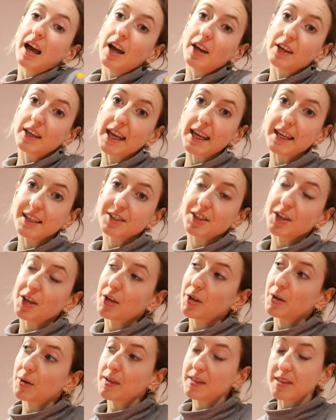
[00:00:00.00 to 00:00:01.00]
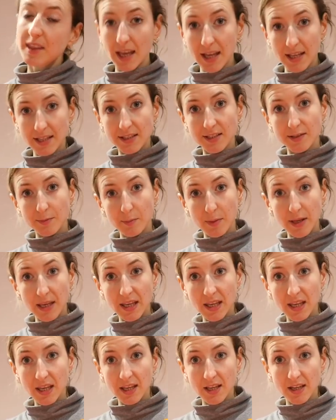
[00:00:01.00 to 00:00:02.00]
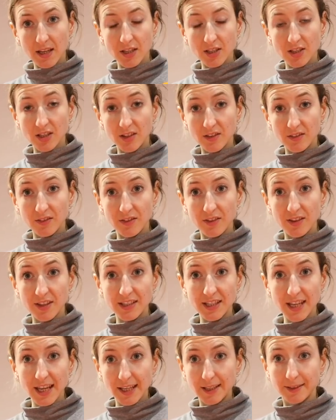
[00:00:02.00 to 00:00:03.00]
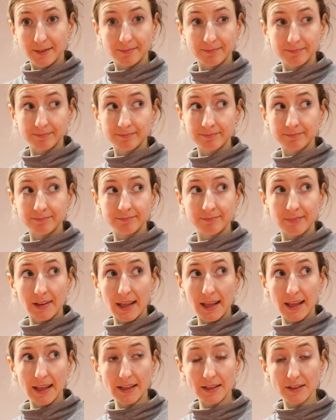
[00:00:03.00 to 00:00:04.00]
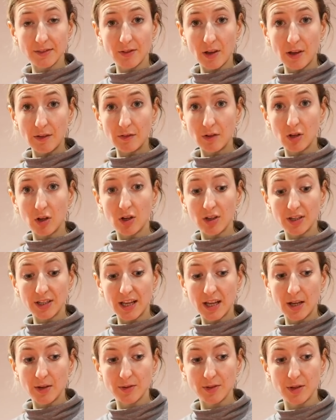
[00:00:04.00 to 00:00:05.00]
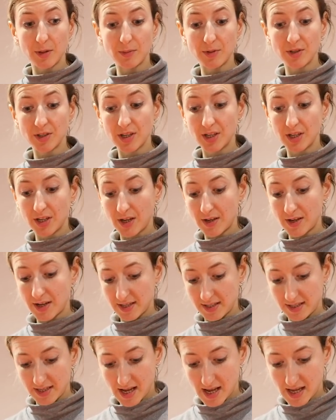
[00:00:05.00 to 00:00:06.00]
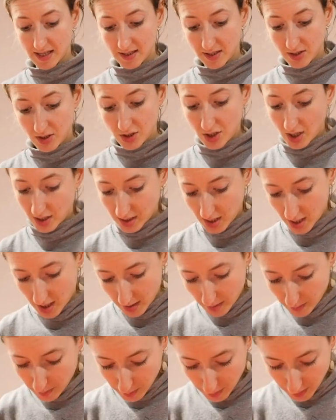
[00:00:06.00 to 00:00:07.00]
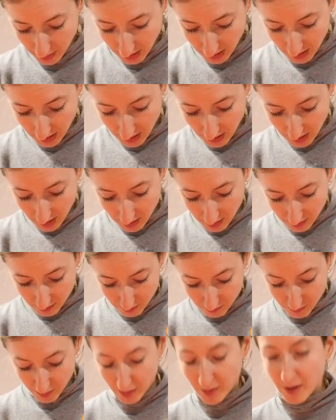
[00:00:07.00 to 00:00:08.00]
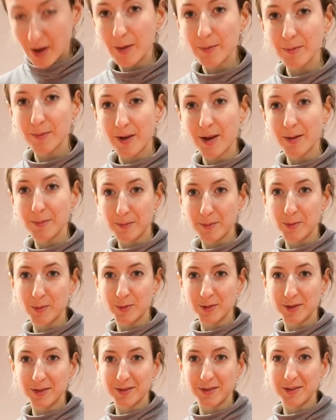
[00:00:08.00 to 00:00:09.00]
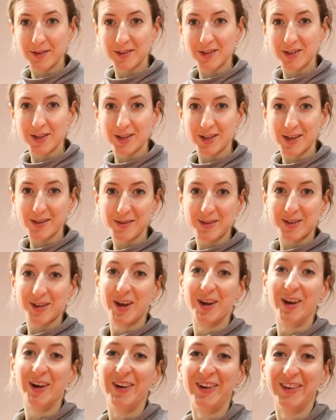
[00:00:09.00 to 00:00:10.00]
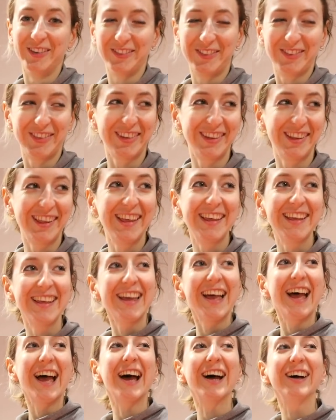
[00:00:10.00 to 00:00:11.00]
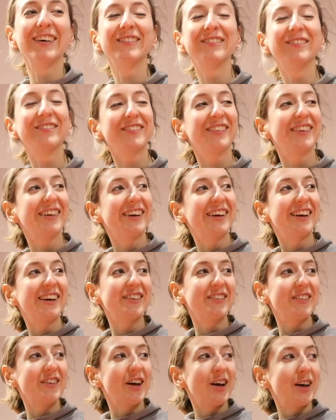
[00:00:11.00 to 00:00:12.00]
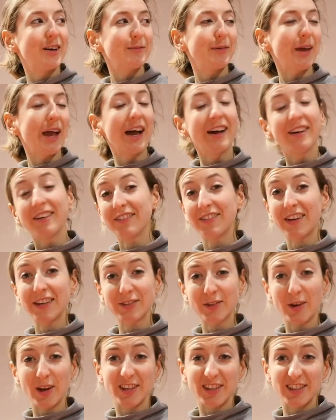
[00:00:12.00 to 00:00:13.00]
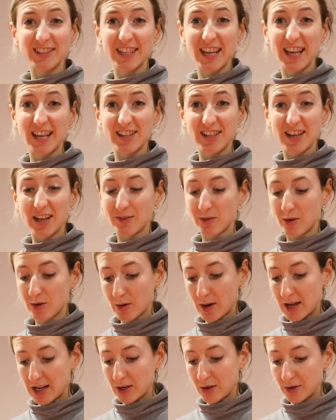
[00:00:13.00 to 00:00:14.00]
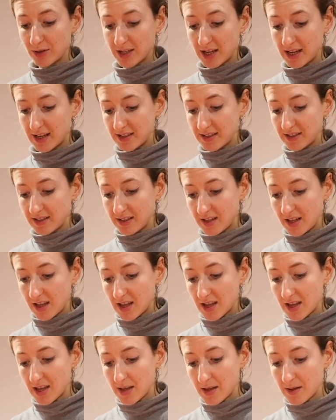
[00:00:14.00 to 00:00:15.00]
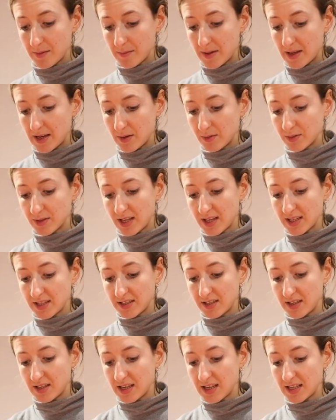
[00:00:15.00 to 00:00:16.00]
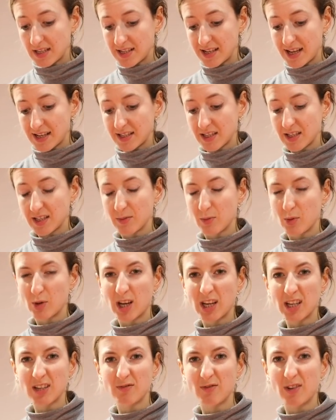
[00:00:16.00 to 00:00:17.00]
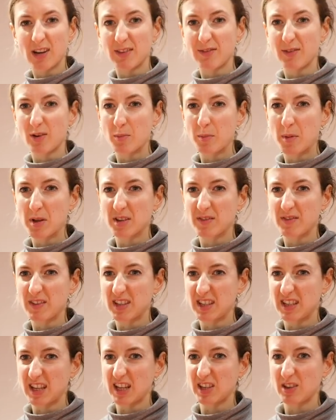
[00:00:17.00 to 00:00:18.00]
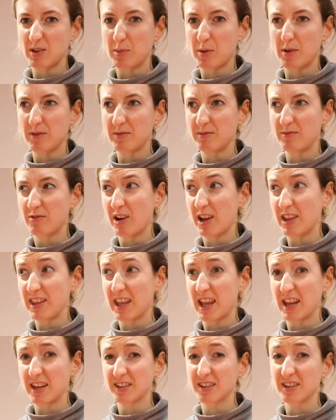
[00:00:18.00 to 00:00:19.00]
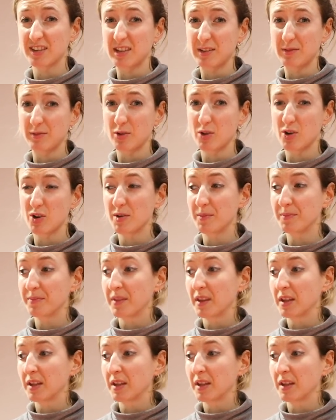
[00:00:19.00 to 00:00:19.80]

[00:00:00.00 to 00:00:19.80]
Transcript: Okay, so that's me done for the day. It's five o'clock now, so I'm just gonna go downstairs and shut up. Well, I'm, I'm also going to shut up the shop. um, but yeah, I've had quite a good day actually. I got quite a lot done. Um, and it was nice knitting natter this morning. I didn't really film much of knitting natter apart from right at the end because I forgot.